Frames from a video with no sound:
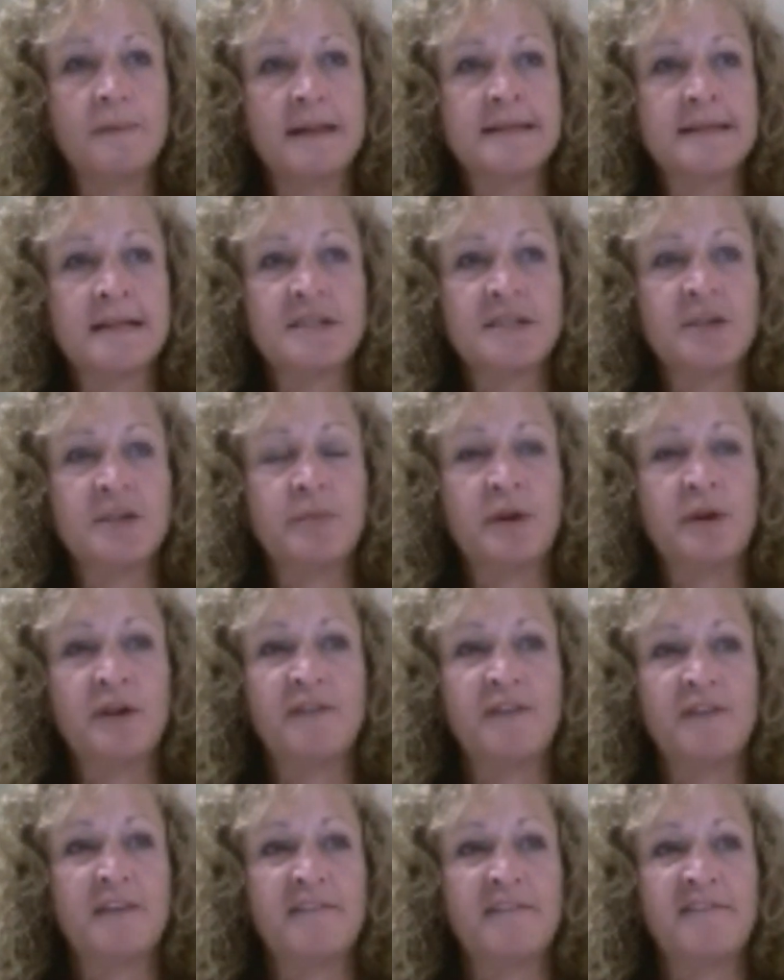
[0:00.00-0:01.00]
such a
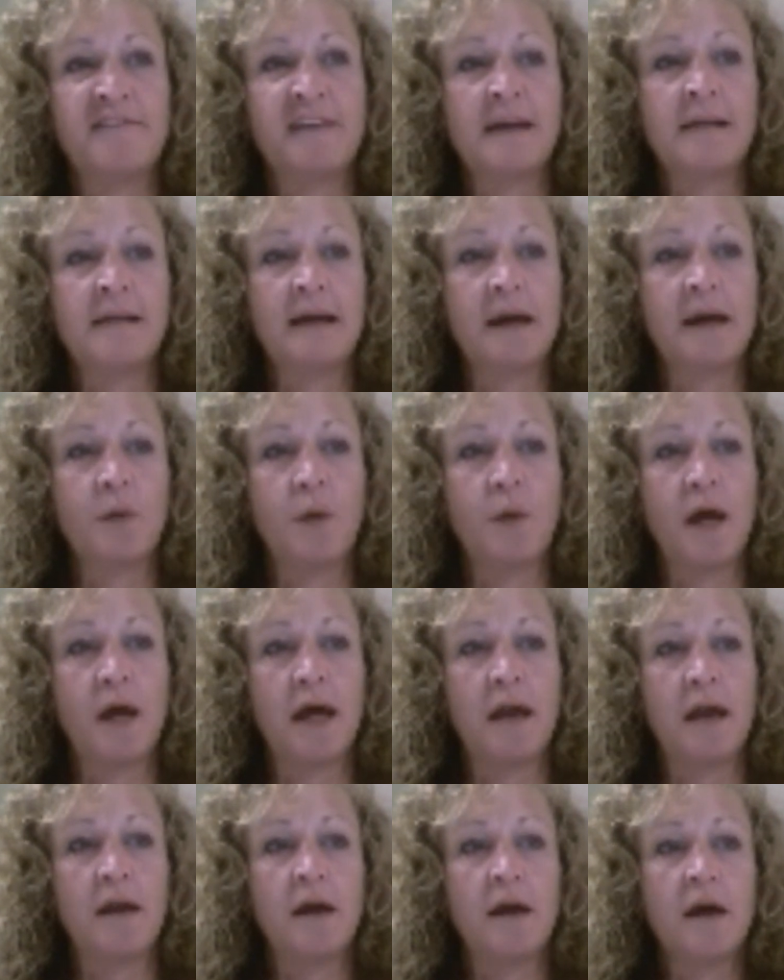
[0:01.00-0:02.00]
beautiful feeling
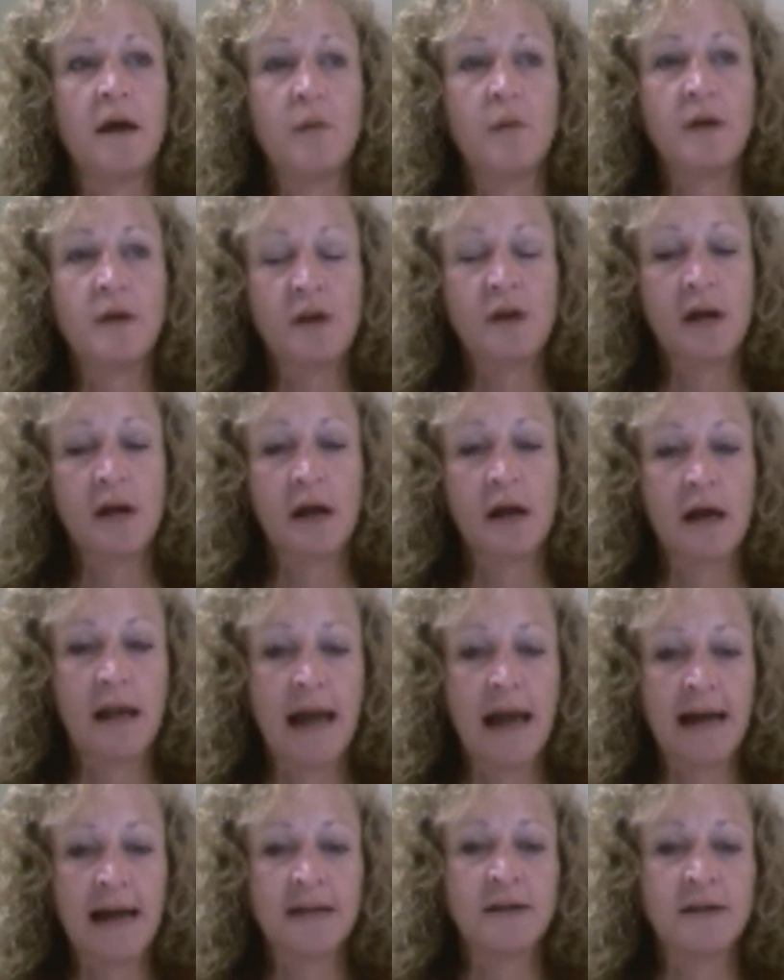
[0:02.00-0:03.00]
when you can
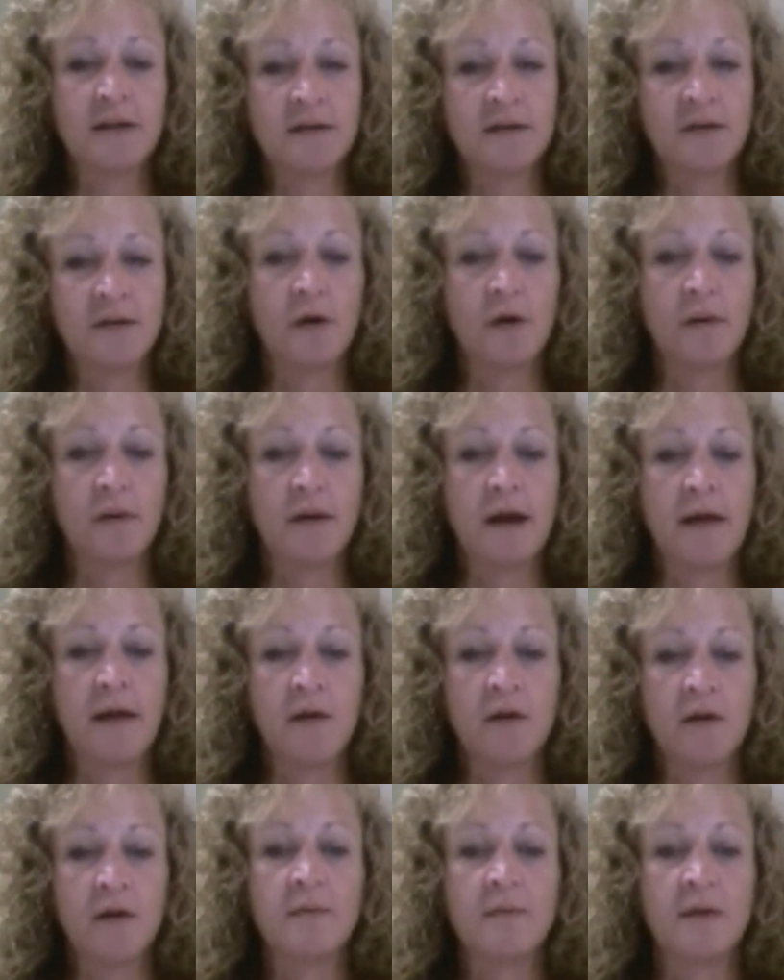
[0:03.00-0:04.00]
connect to
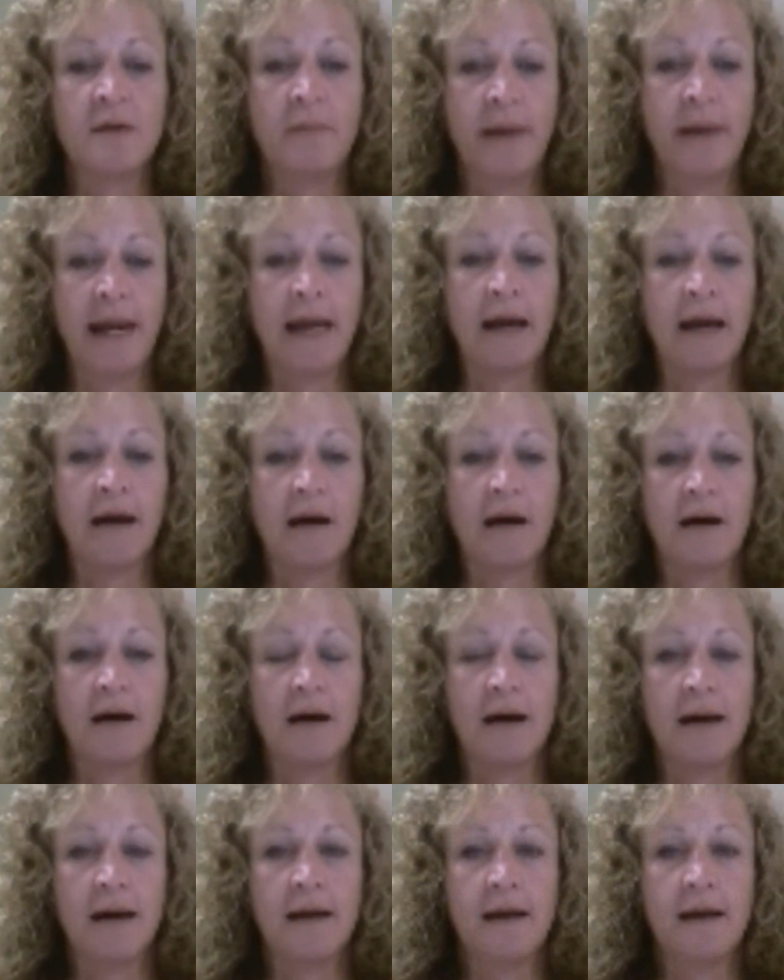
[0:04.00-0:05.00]
another human being
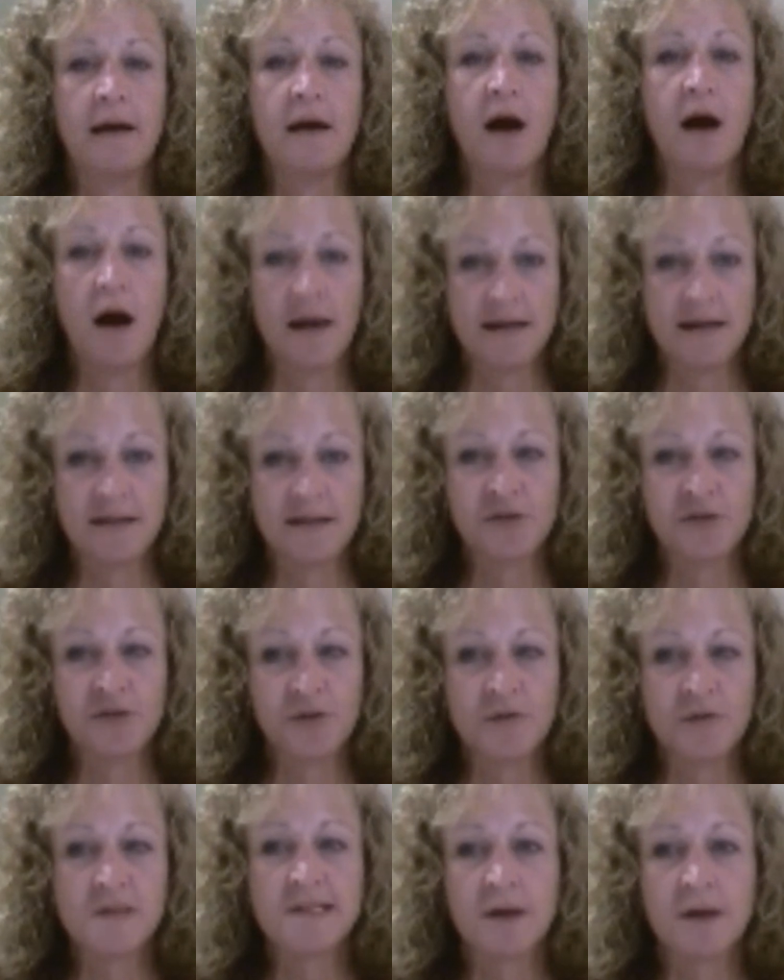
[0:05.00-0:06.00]
on a
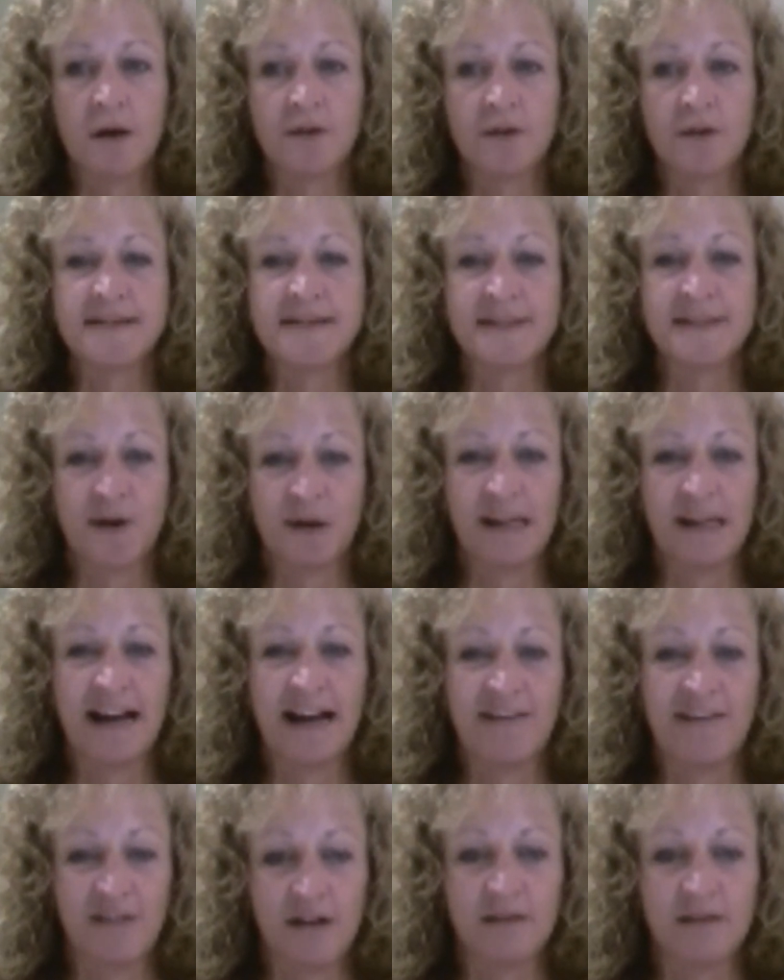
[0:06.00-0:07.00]
true soul to soul
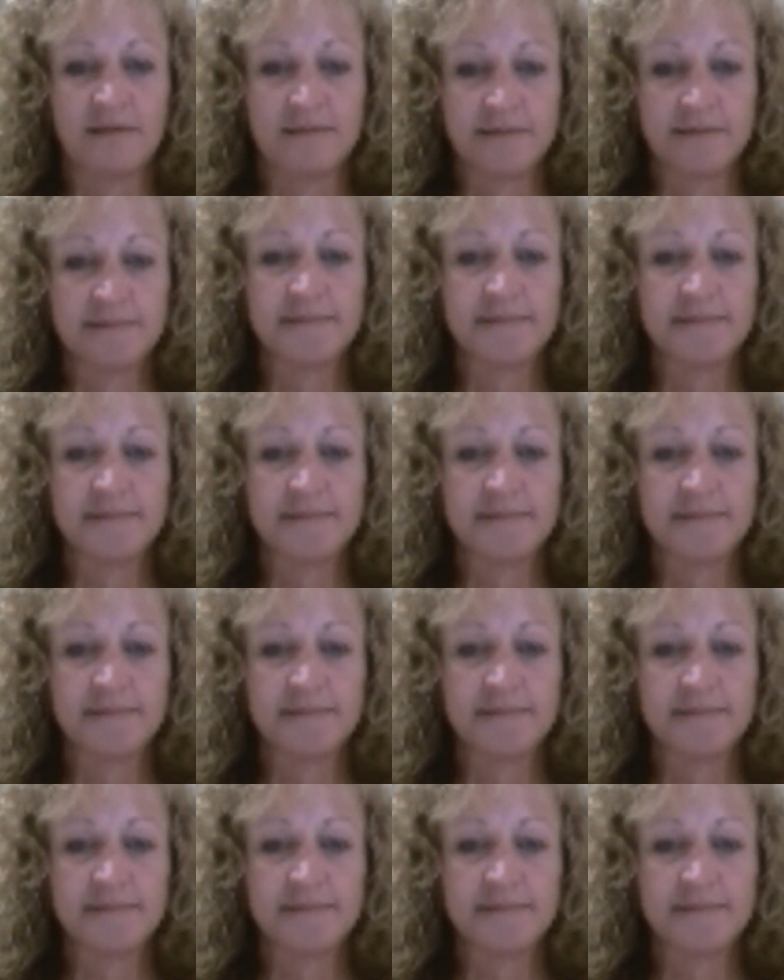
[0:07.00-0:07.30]
level,